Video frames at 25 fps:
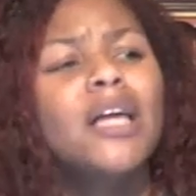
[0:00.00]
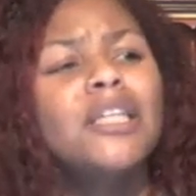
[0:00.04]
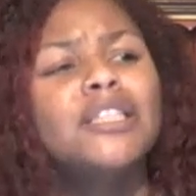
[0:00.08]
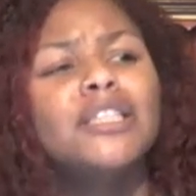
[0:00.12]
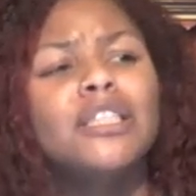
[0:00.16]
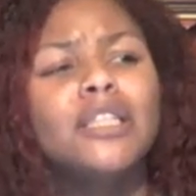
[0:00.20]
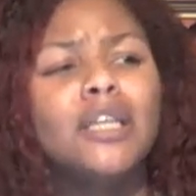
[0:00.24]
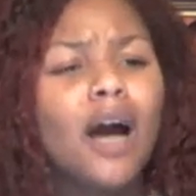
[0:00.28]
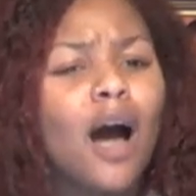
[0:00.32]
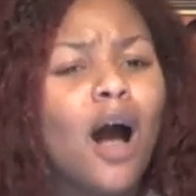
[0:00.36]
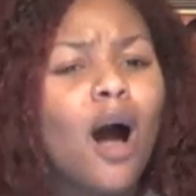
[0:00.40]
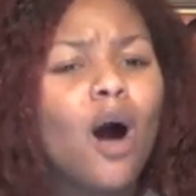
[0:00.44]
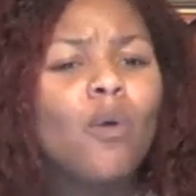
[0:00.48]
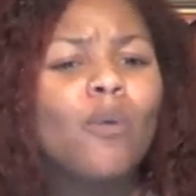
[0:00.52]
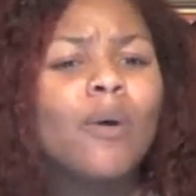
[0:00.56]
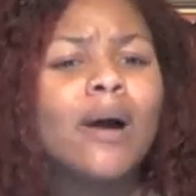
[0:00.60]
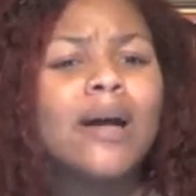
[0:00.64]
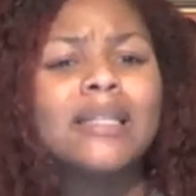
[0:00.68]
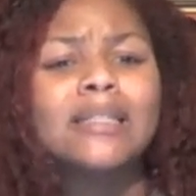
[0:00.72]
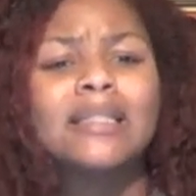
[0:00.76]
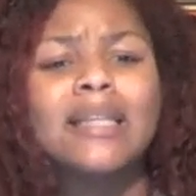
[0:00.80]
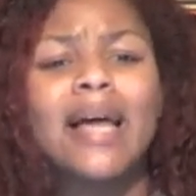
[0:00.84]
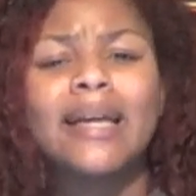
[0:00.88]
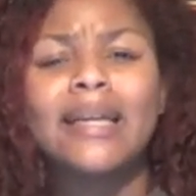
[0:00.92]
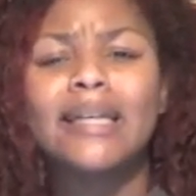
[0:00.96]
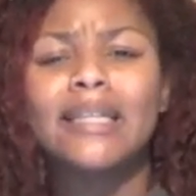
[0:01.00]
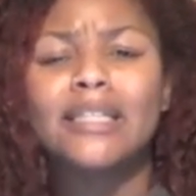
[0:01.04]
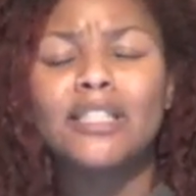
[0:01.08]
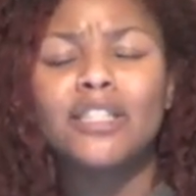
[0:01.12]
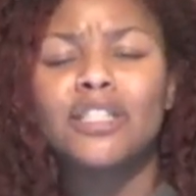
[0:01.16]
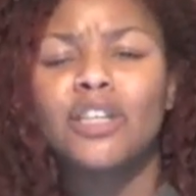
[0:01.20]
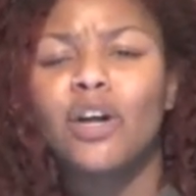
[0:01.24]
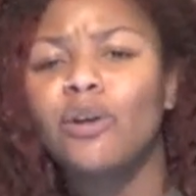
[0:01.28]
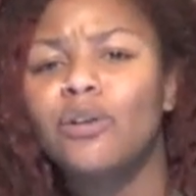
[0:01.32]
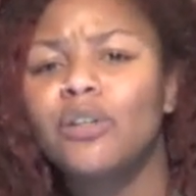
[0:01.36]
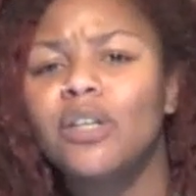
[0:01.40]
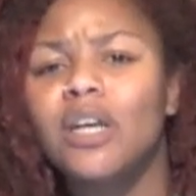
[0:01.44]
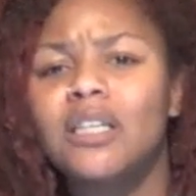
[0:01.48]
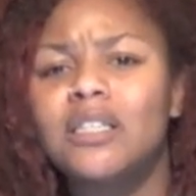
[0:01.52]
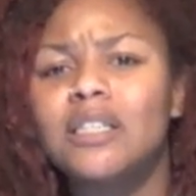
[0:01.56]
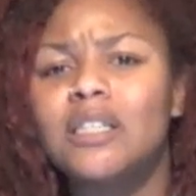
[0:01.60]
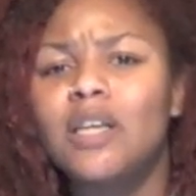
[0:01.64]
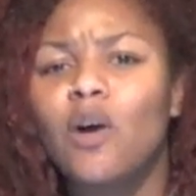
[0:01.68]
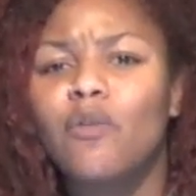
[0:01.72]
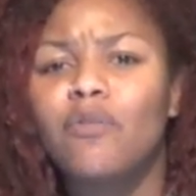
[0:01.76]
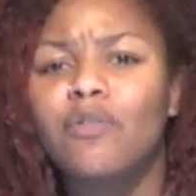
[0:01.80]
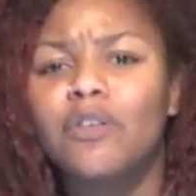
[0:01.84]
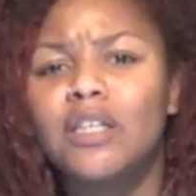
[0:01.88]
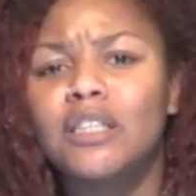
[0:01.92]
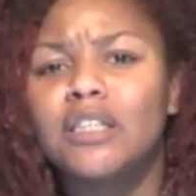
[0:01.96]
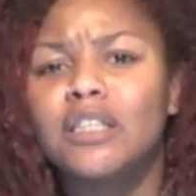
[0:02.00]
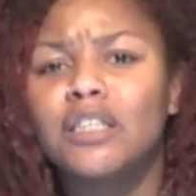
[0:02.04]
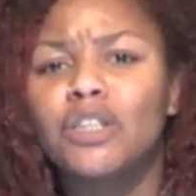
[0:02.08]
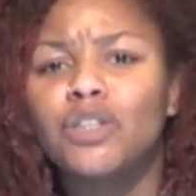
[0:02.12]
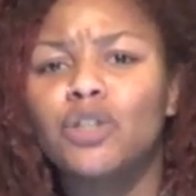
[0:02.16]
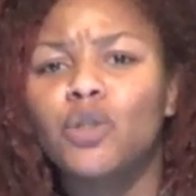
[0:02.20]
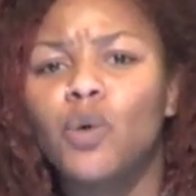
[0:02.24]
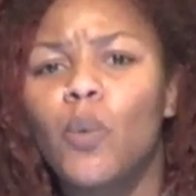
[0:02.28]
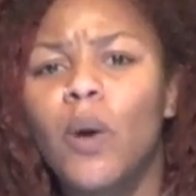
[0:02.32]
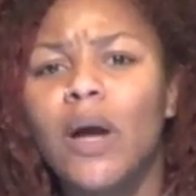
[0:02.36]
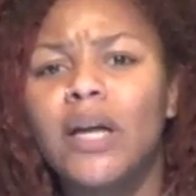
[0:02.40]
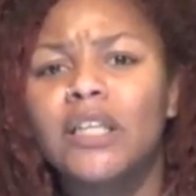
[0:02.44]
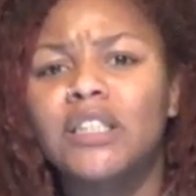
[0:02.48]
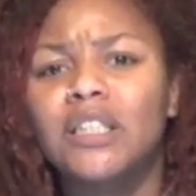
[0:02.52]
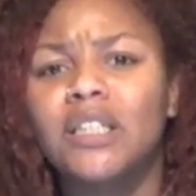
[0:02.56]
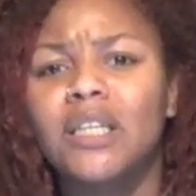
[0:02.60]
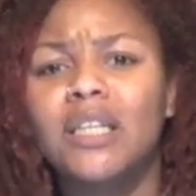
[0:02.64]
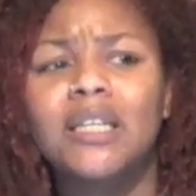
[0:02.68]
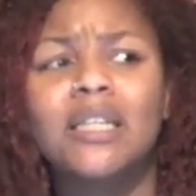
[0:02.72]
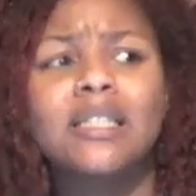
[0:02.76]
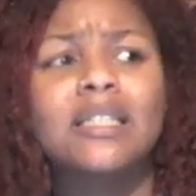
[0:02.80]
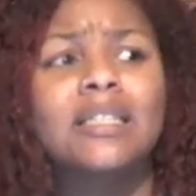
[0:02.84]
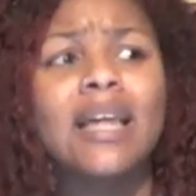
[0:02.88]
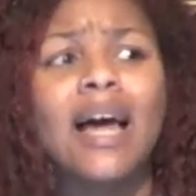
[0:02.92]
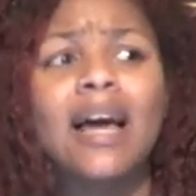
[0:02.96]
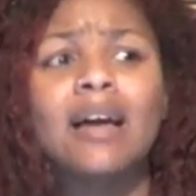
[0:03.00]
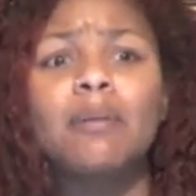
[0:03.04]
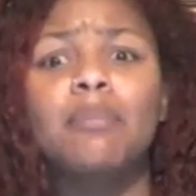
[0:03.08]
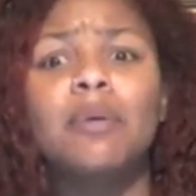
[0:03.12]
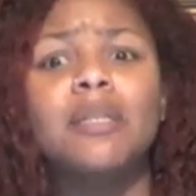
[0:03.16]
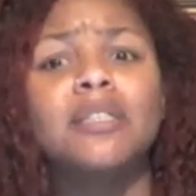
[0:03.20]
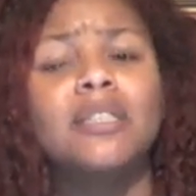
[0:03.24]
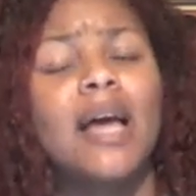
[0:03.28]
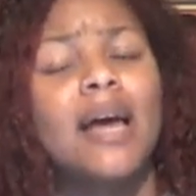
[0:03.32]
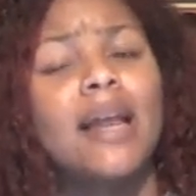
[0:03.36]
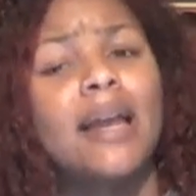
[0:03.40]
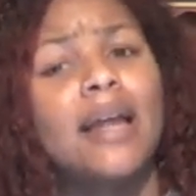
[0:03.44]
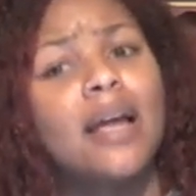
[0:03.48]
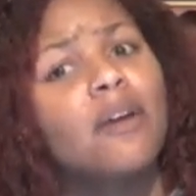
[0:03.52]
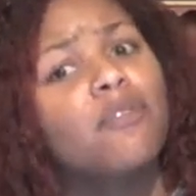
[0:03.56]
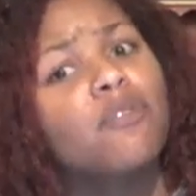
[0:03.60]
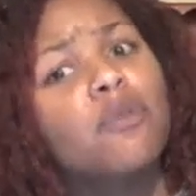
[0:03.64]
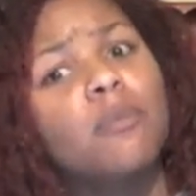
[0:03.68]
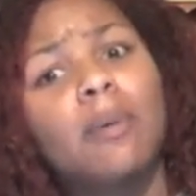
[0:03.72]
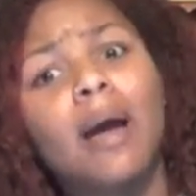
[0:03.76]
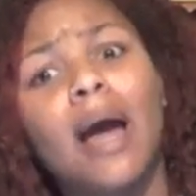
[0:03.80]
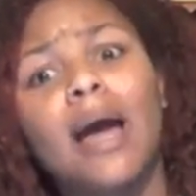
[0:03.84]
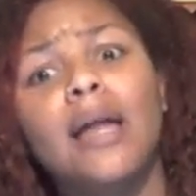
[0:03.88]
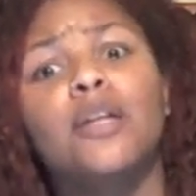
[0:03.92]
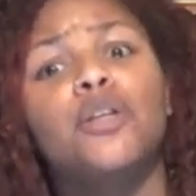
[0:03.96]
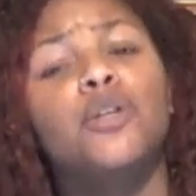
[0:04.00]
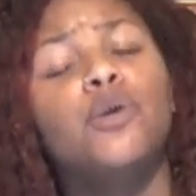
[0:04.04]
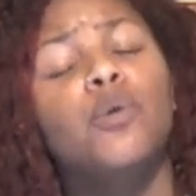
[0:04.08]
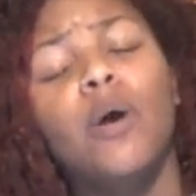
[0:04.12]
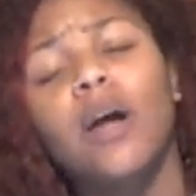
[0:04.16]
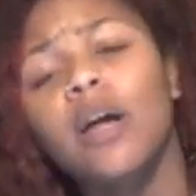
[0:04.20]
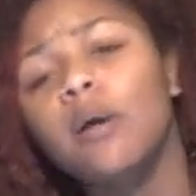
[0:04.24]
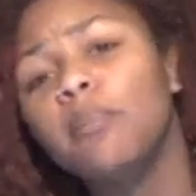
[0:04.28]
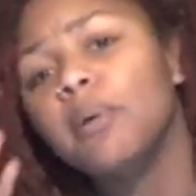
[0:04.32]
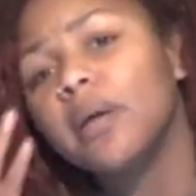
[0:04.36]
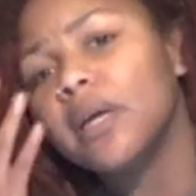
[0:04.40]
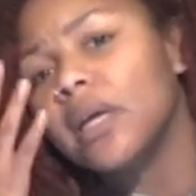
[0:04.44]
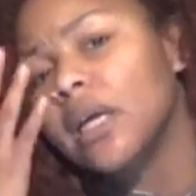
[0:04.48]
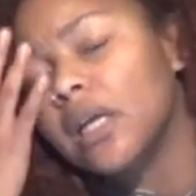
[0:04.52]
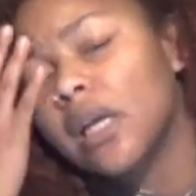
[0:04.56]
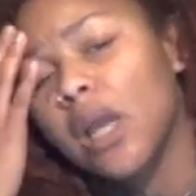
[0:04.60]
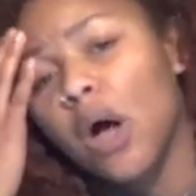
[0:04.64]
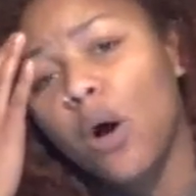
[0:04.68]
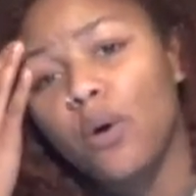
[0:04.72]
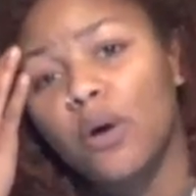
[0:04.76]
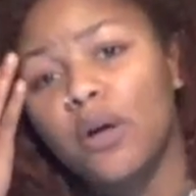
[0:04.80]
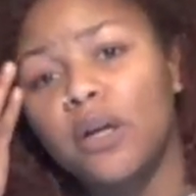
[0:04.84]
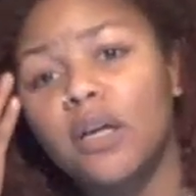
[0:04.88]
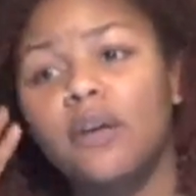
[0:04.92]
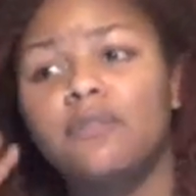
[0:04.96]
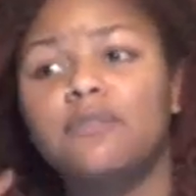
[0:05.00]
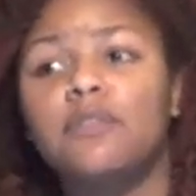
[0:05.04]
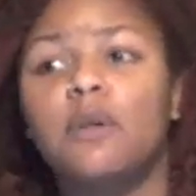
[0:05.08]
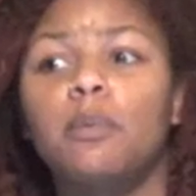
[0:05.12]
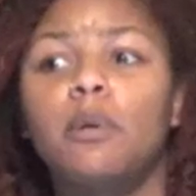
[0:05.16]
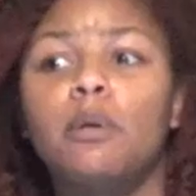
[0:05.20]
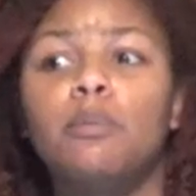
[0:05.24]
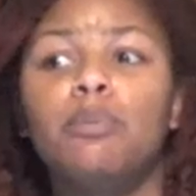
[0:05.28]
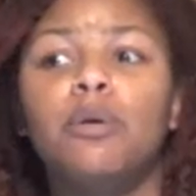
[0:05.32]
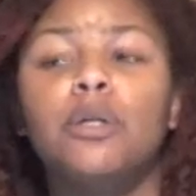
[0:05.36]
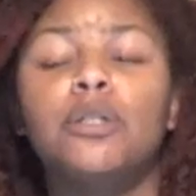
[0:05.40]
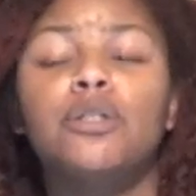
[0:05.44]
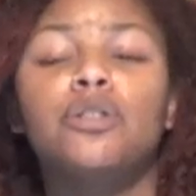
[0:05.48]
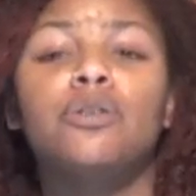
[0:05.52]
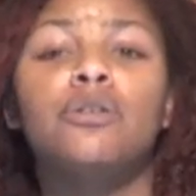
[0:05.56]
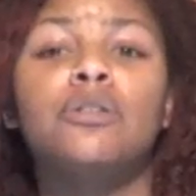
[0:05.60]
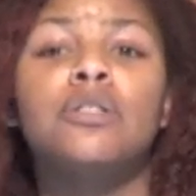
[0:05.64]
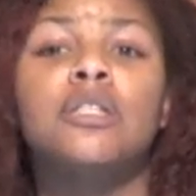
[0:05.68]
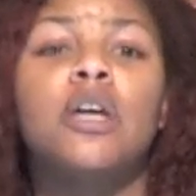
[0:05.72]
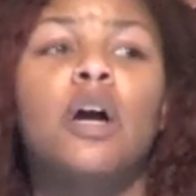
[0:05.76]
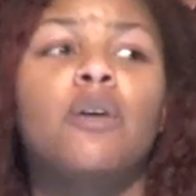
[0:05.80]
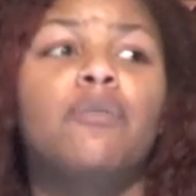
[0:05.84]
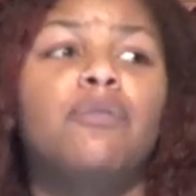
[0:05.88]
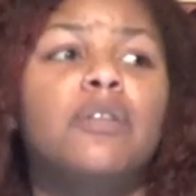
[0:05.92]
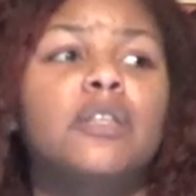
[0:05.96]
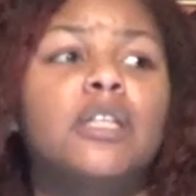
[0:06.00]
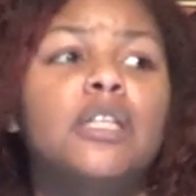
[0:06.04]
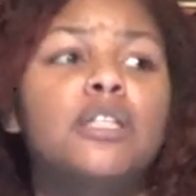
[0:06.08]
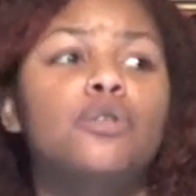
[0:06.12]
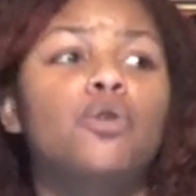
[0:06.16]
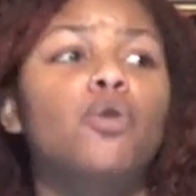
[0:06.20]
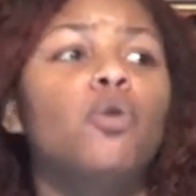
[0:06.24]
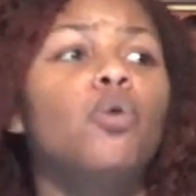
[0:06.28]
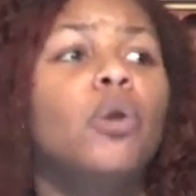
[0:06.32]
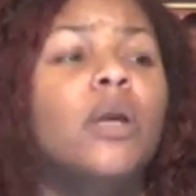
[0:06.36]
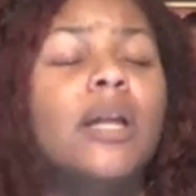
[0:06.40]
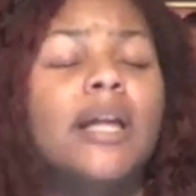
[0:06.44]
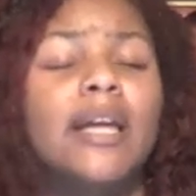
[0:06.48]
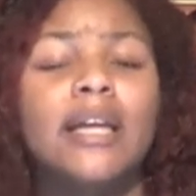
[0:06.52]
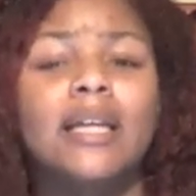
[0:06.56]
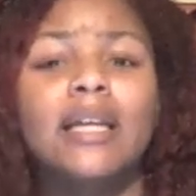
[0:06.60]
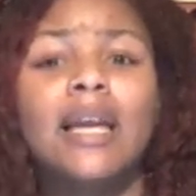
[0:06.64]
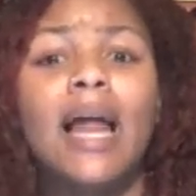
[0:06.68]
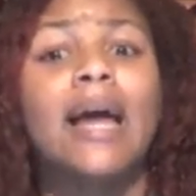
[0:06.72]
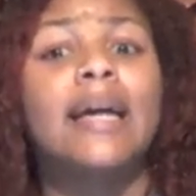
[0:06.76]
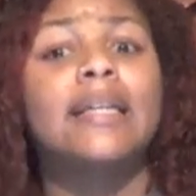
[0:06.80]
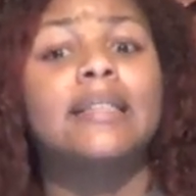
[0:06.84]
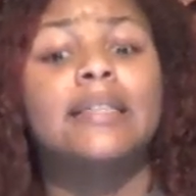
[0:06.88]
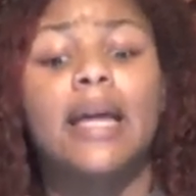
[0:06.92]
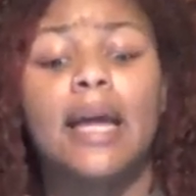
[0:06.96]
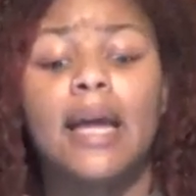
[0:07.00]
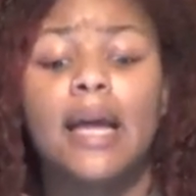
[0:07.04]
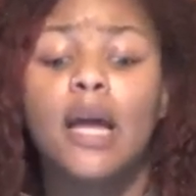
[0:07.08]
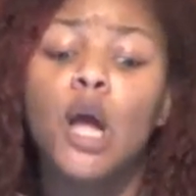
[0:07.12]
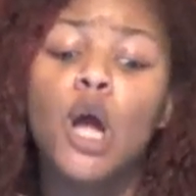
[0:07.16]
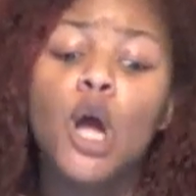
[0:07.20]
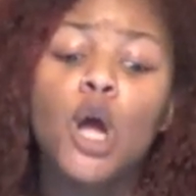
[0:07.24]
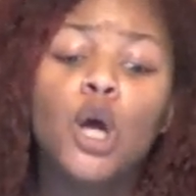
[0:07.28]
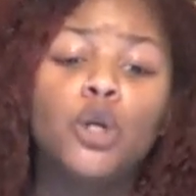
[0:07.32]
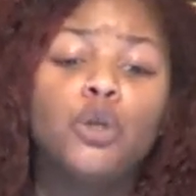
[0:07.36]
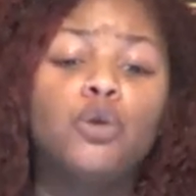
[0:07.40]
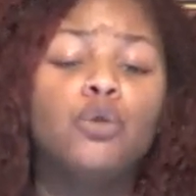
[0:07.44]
She always like inserting herself in a situation, and it's like, bitch, out of everybody, you ain't been here long enough to be putting yourself in this Kool-Aid like that.